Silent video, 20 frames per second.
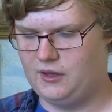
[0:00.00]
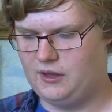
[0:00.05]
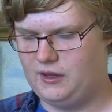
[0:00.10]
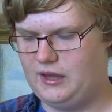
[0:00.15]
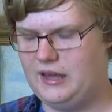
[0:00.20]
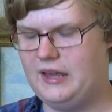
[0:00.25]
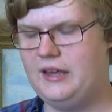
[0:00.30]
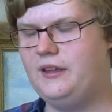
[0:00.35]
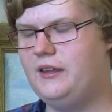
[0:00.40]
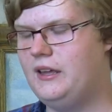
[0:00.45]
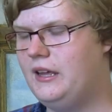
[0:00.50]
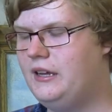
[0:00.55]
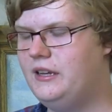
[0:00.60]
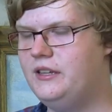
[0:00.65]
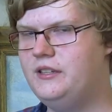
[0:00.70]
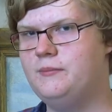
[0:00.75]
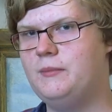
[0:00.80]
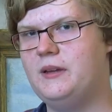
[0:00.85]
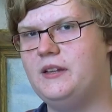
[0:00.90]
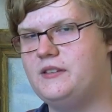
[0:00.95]
I don't
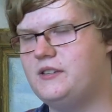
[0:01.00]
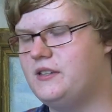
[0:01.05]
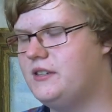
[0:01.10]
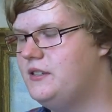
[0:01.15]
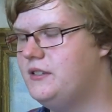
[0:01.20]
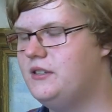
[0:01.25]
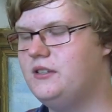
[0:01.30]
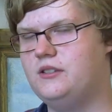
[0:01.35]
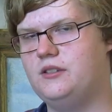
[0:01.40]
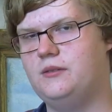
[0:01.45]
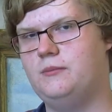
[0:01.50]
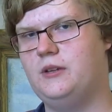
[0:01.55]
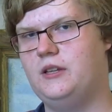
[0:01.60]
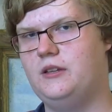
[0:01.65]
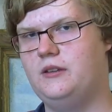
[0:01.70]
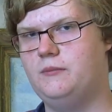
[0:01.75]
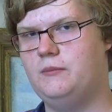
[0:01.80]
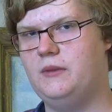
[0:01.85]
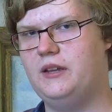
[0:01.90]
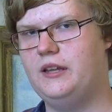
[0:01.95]
feel as much
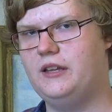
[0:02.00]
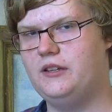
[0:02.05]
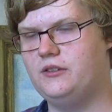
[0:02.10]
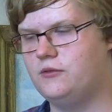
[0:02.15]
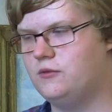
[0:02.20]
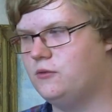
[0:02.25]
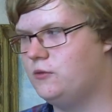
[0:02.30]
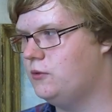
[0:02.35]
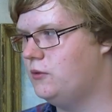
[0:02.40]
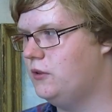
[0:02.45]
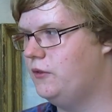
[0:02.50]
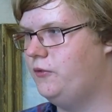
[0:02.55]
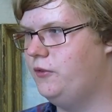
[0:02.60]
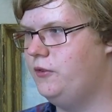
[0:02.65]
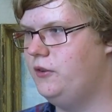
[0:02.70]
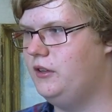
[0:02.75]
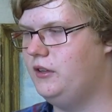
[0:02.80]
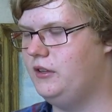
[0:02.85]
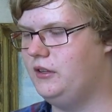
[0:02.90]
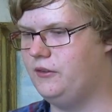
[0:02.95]
sadness
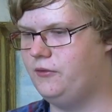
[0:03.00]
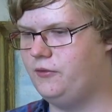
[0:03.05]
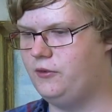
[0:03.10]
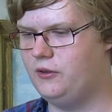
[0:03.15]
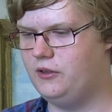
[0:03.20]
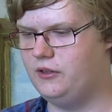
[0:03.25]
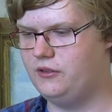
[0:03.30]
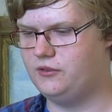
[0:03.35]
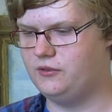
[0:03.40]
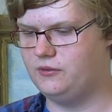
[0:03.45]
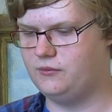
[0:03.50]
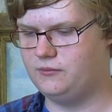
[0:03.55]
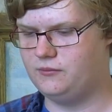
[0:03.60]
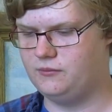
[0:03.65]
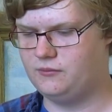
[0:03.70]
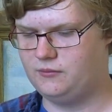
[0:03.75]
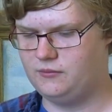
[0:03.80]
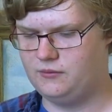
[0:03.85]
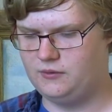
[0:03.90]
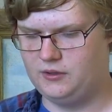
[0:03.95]
as you might
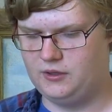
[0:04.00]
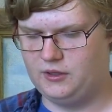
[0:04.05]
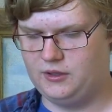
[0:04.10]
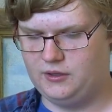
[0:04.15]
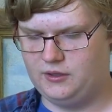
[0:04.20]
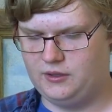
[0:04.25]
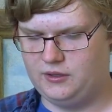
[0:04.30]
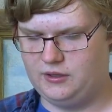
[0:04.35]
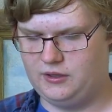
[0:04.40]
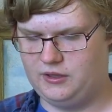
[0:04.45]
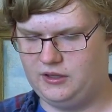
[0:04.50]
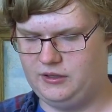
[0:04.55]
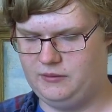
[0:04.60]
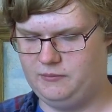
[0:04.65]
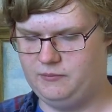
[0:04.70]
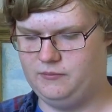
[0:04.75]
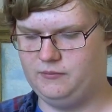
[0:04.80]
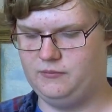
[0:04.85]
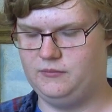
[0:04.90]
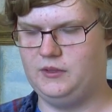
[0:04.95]
think.
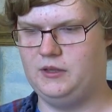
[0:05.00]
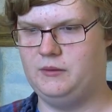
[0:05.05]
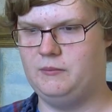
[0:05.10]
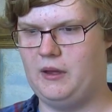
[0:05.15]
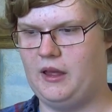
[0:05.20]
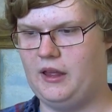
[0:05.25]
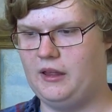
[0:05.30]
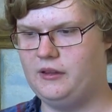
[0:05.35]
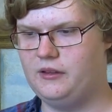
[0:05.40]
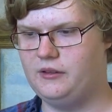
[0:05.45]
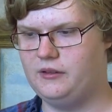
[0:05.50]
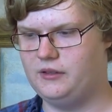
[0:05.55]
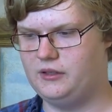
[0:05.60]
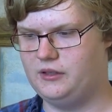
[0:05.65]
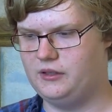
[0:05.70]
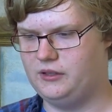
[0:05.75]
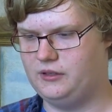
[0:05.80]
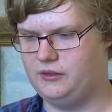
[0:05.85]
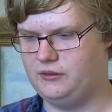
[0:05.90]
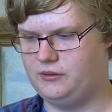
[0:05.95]
I feel as
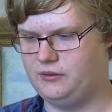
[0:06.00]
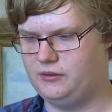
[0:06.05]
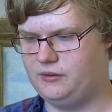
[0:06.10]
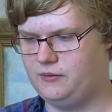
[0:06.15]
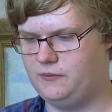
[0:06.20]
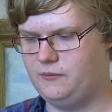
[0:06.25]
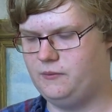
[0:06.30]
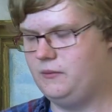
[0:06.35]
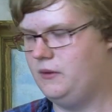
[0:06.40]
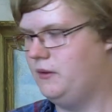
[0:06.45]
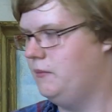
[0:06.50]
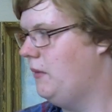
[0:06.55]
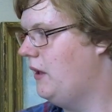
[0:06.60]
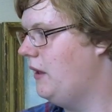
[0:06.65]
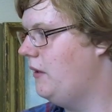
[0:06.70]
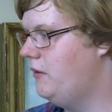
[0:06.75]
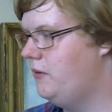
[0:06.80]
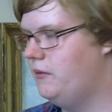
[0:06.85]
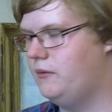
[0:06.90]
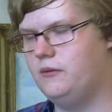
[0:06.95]
if there's
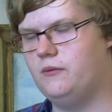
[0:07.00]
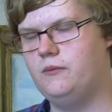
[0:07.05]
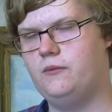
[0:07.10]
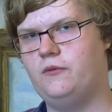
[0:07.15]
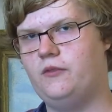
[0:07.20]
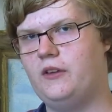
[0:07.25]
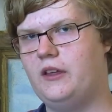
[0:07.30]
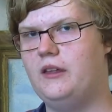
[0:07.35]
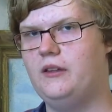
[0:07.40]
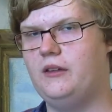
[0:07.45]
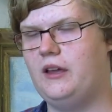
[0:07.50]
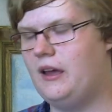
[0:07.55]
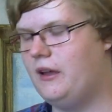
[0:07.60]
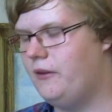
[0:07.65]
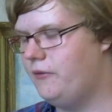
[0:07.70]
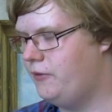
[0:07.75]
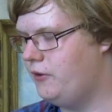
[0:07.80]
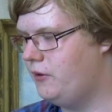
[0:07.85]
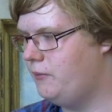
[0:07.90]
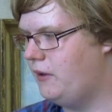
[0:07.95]
a very
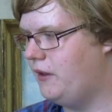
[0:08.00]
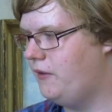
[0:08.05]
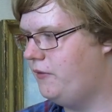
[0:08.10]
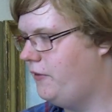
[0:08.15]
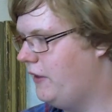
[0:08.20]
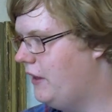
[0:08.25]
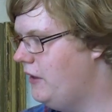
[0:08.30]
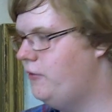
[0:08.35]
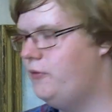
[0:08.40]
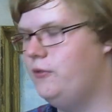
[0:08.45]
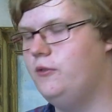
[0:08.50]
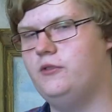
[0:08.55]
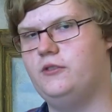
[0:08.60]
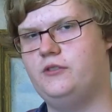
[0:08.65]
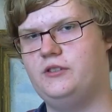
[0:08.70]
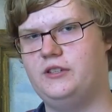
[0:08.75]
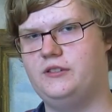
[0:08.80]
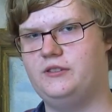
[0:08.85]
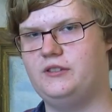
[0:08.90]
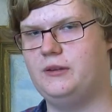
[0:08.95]
peaceful state
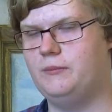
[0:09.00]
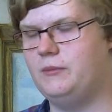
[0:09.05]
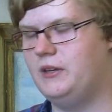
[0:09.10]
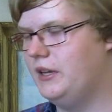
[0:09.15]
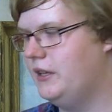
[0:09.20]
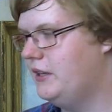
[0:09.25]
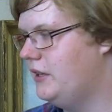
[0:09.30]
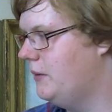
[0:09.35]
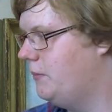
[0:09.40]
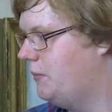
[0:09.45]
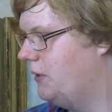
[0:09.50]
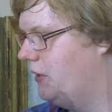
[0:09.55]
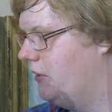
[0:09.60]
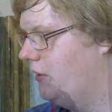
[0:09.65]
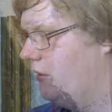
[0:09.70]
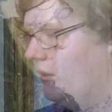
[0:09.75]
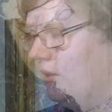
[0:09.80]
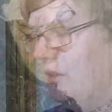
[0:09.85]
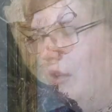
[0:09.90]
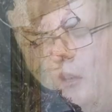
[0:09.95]
of mind
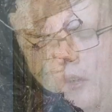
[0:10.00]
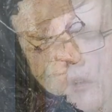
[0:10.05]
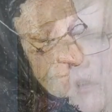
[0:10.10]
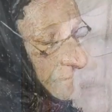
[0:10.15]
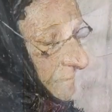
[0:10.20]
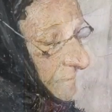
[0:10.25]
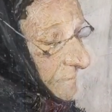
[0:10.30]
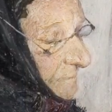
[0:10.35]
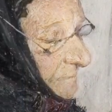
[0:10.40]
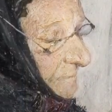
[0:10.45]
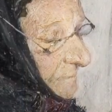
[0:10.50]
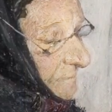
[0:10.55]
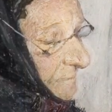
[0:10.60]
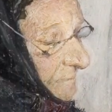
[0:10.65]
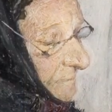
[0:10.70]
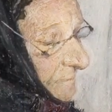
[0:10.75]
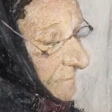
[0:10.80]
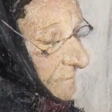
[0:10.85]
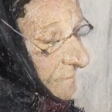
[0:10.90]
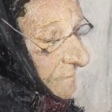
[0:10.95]
in this painting.
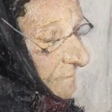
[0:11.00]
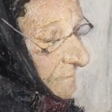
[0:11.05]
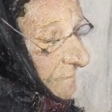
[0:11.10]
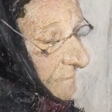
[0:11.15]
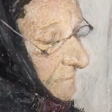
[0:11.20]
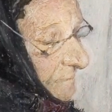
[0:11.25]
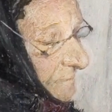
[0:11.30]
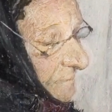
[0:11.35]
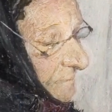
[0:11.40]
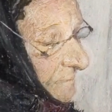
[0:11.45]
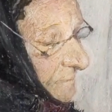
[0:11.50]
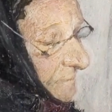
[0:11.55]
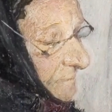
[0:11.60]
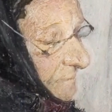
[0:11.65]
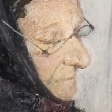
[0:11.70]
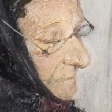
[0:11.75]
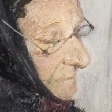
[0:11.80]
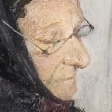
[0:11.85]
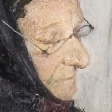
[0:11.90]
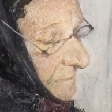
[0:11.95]
What you
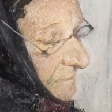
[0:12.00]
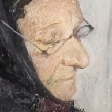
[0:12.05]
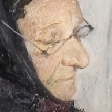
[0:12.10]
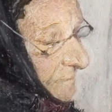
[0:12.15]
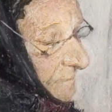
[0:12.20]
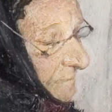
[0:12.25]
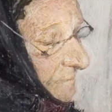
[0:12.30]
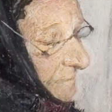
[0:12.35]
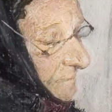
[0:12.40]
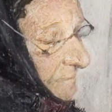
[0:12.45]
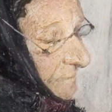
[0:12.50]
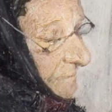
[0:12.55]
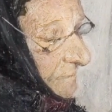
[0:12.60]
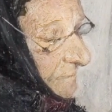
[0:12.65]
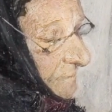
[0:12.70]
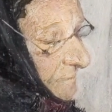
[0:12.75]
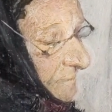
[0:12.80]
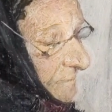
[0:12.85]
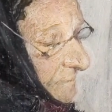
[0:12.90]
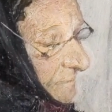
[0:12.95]
notice most is
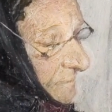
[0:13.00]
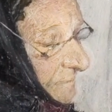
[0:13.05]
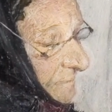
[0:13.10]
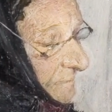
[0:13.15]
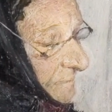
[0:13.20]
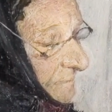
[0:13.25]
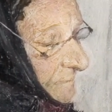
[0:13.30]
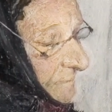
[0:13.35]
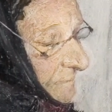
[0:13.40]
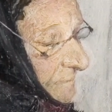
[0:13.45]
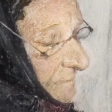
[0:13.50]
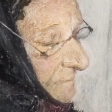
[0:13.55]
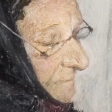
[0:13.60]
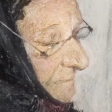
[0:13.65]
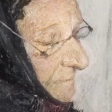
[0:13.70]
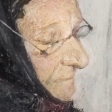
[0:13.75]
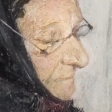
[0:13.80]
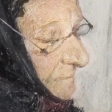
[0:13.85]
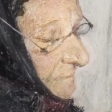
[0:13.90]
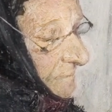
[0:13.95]
the old lady who
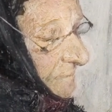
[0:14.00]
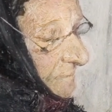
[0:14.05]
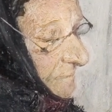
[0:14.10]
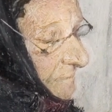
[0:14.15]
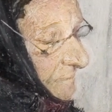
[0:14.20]
looks